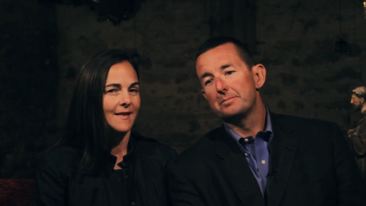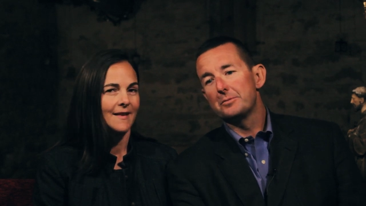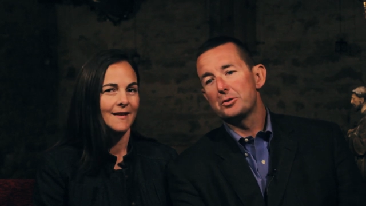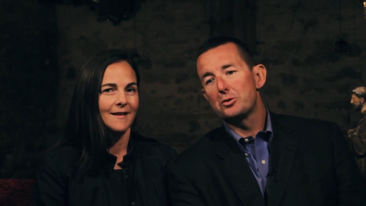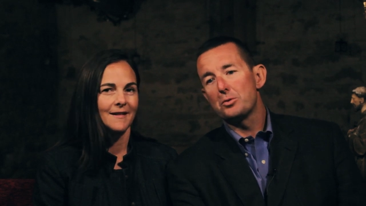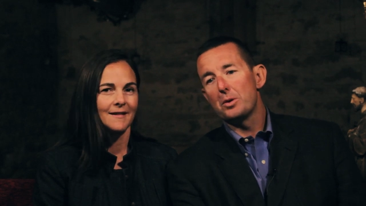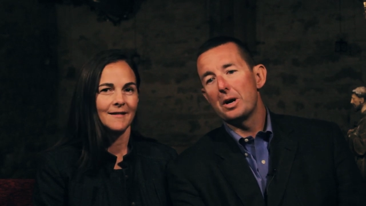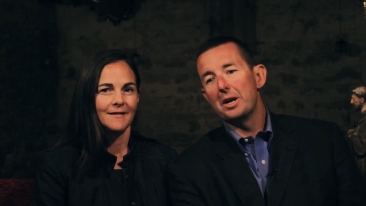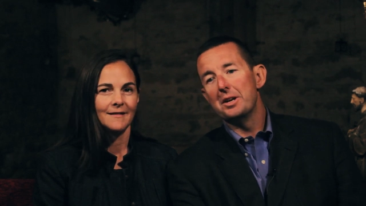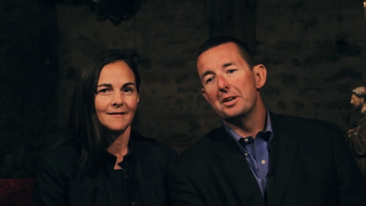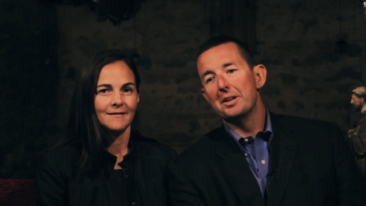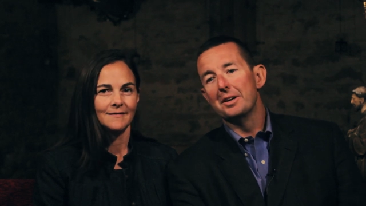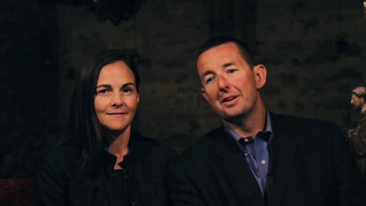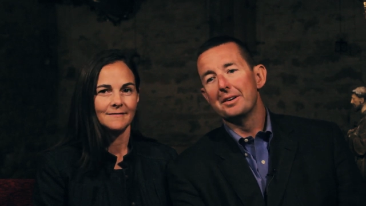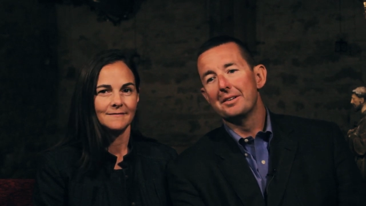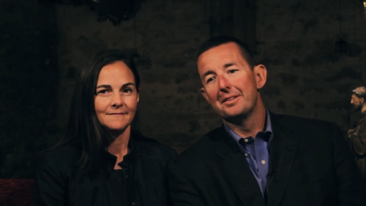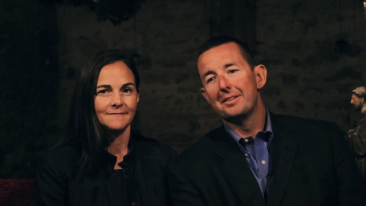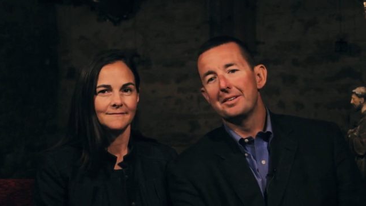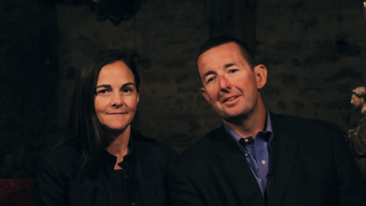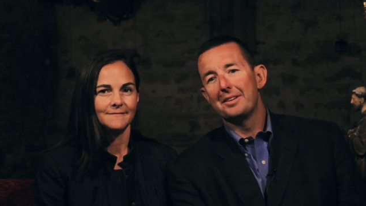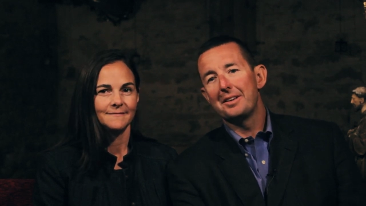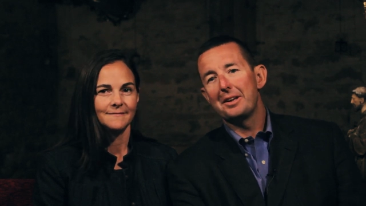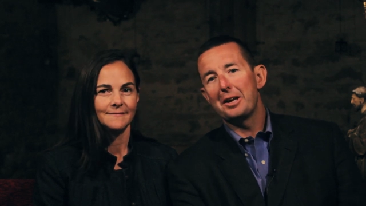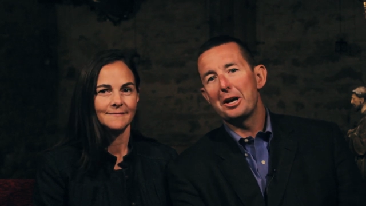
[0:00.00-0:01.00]
Speaker 1: tried to
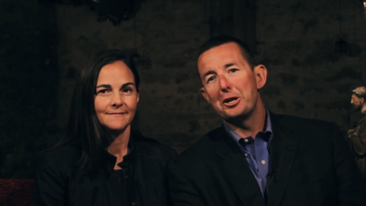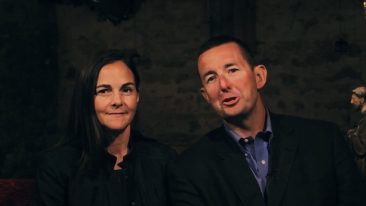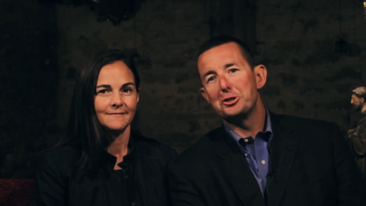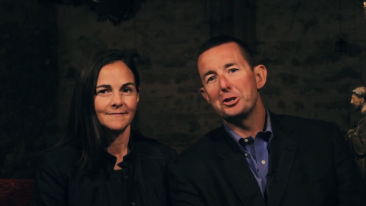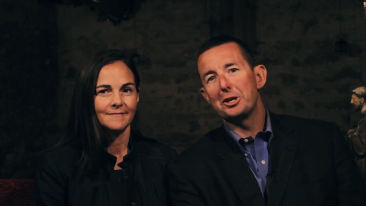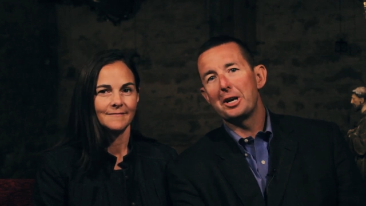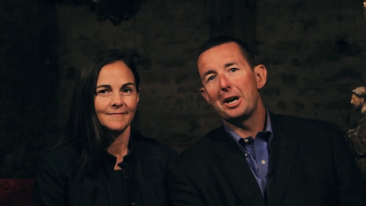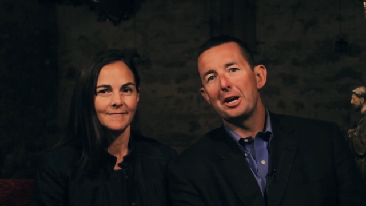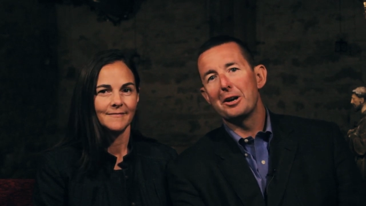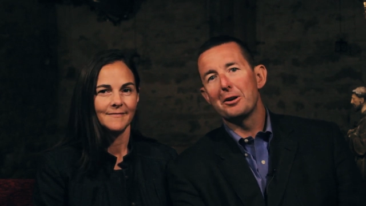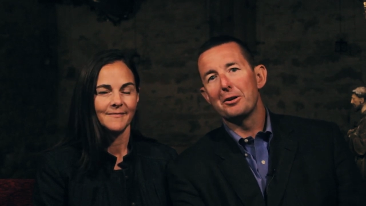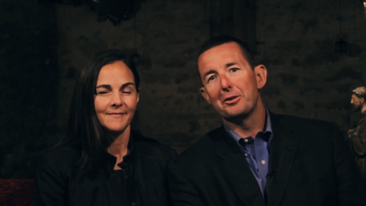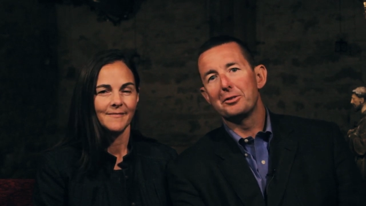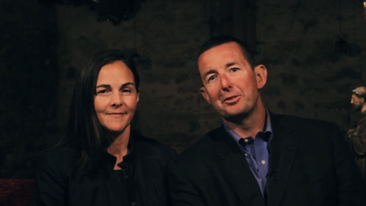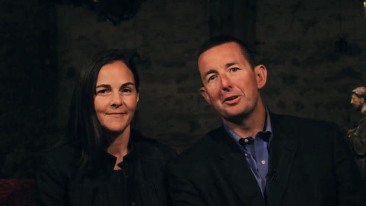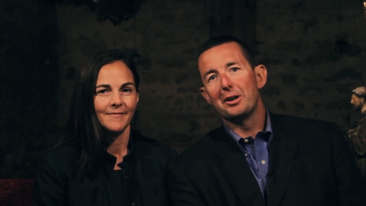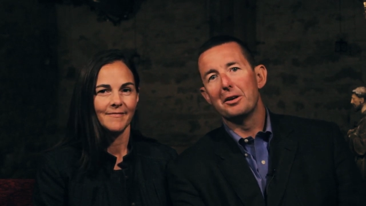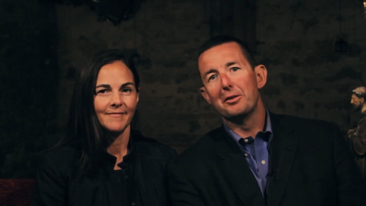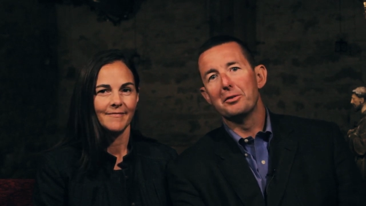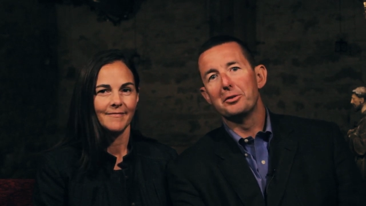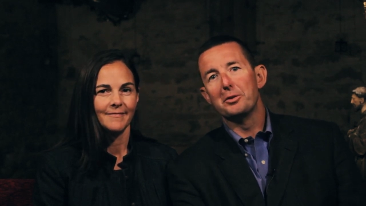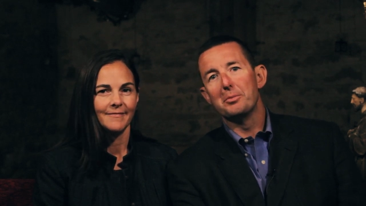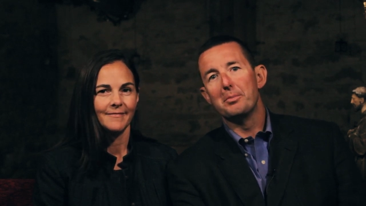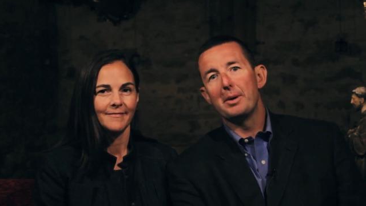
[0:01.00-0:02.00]
educate
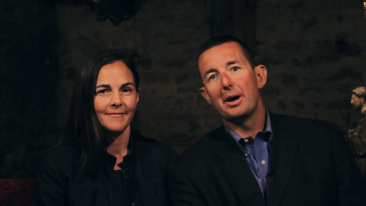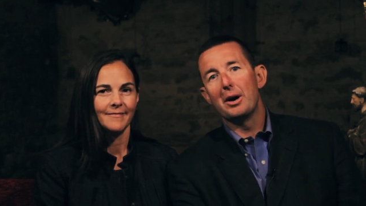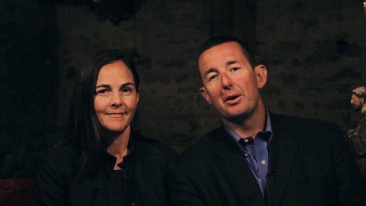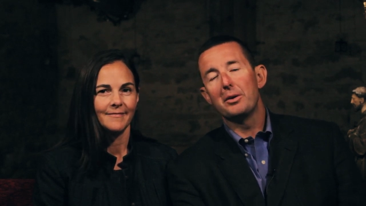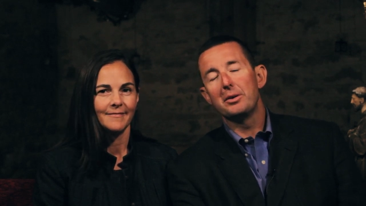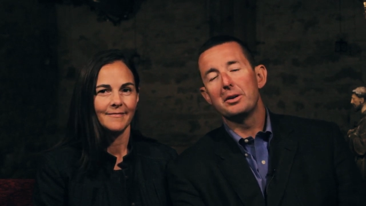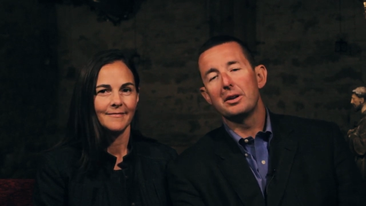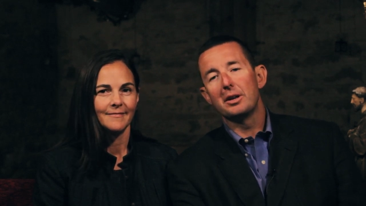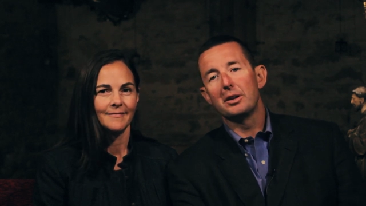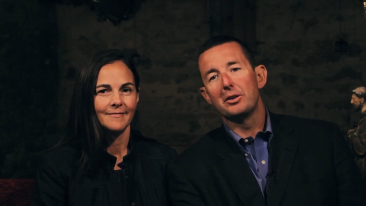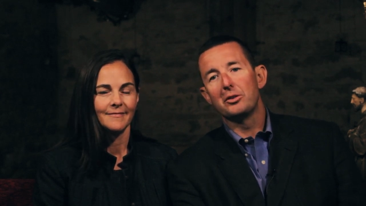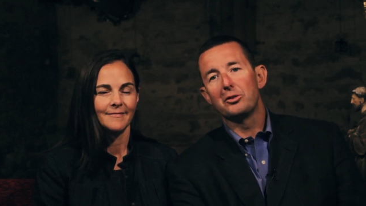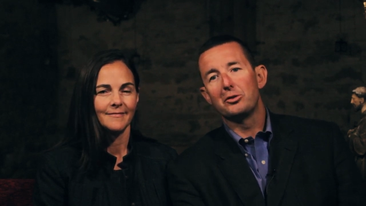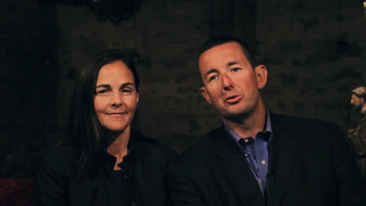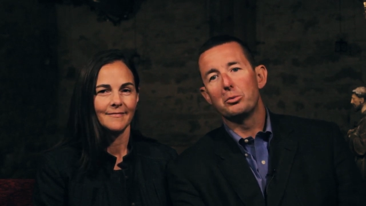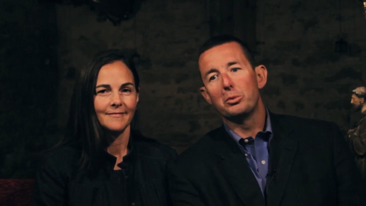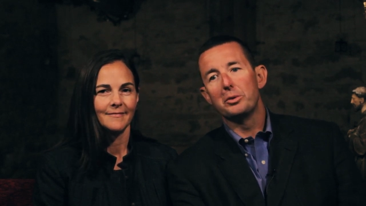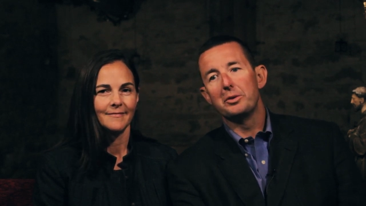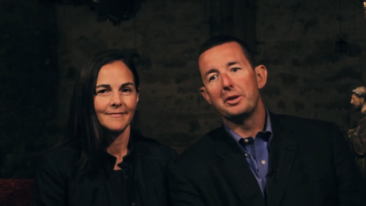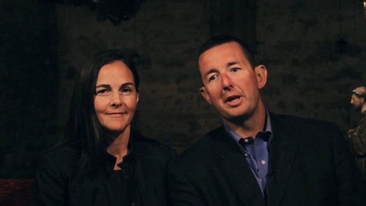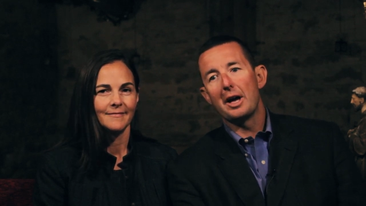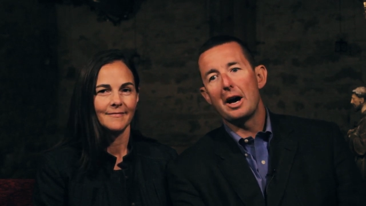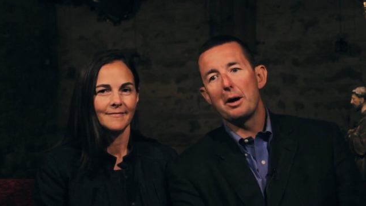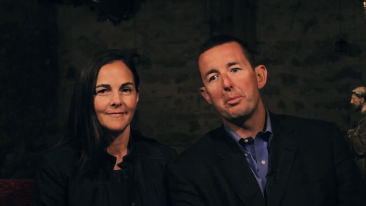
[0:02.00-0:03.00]
ourselves about, and so
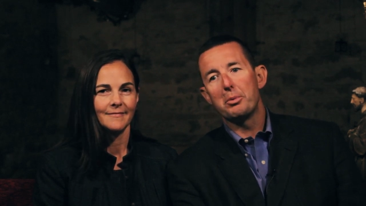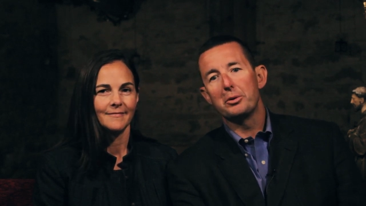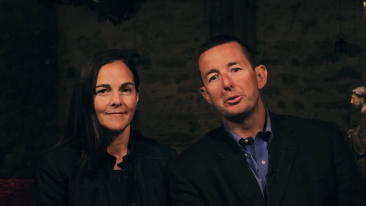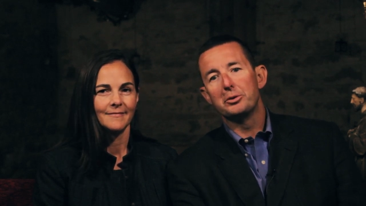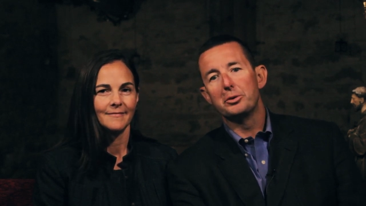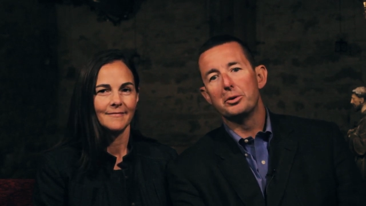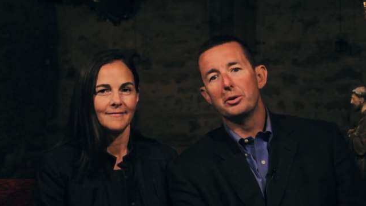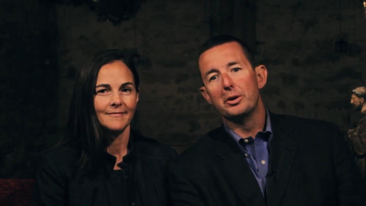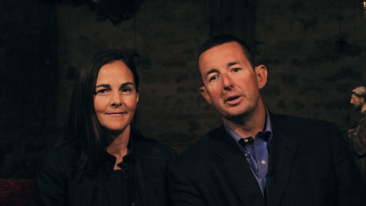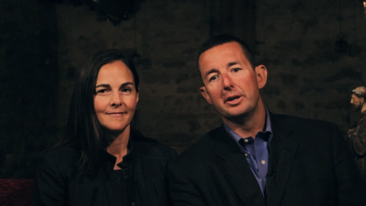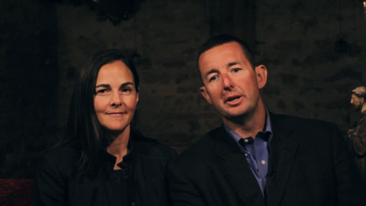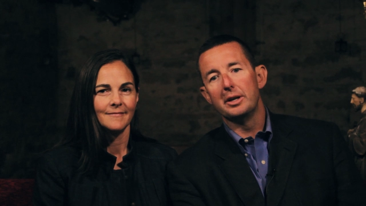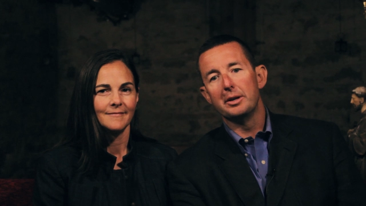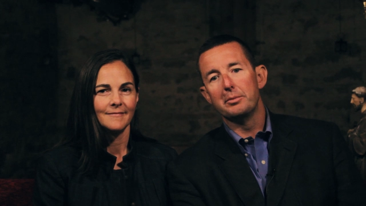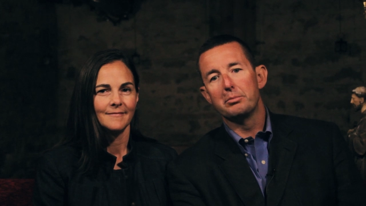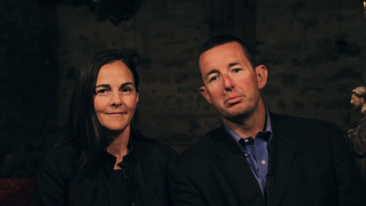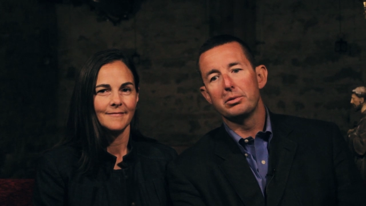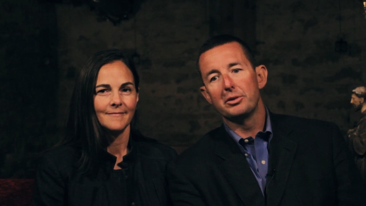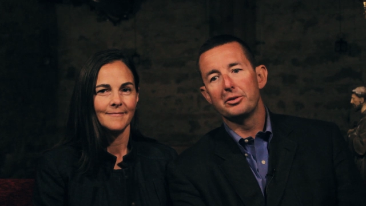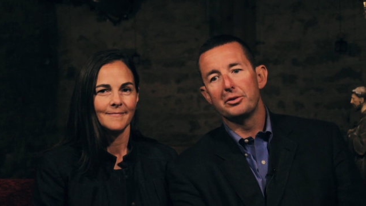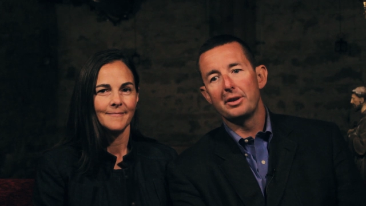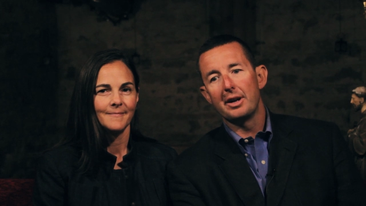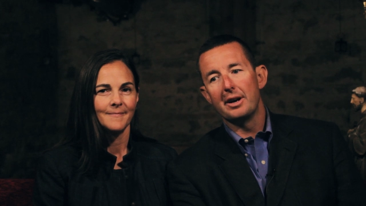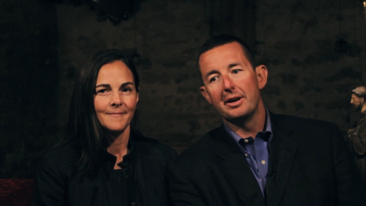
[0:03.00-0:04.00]
when the opportunity
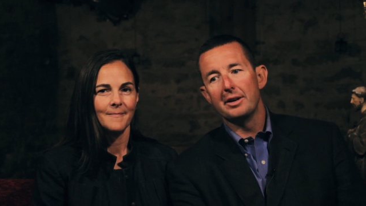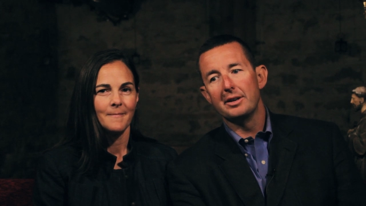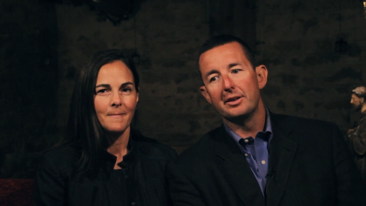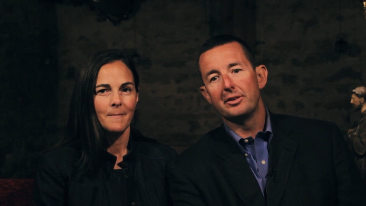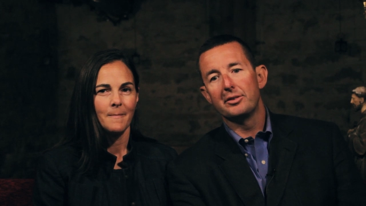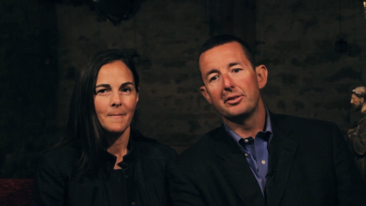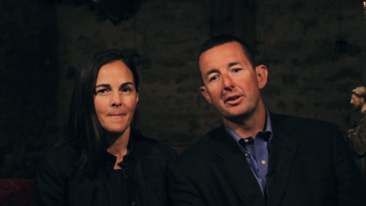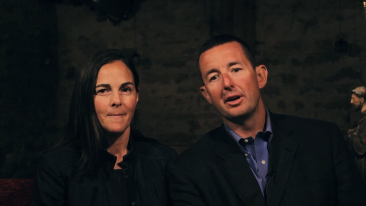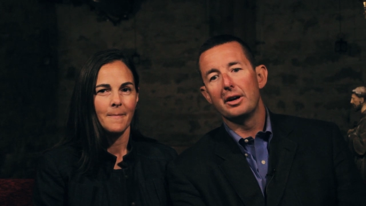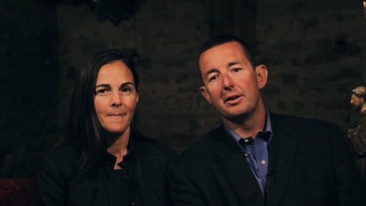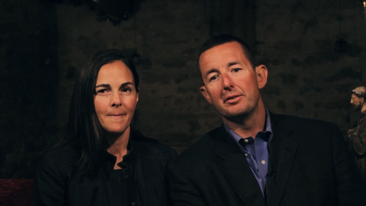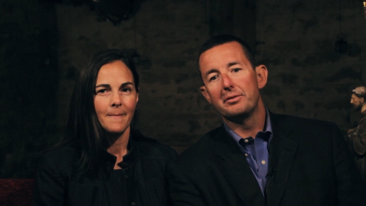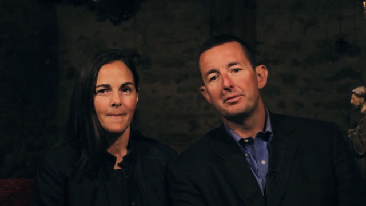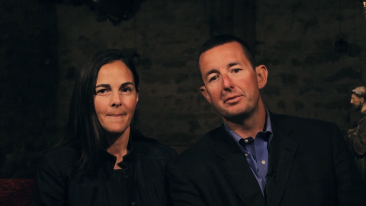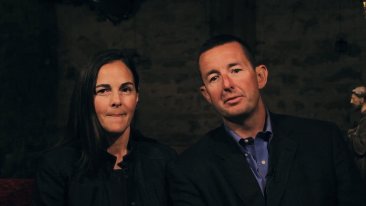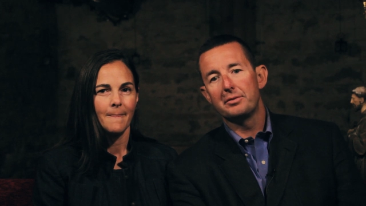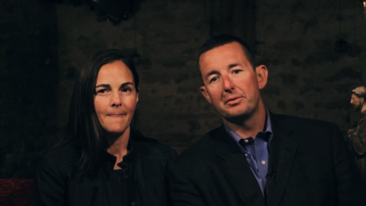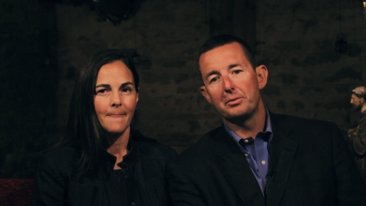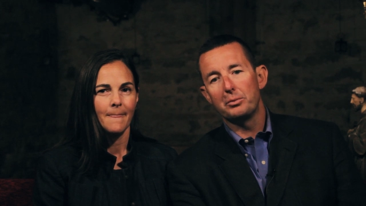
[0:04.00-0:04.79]
presented itself,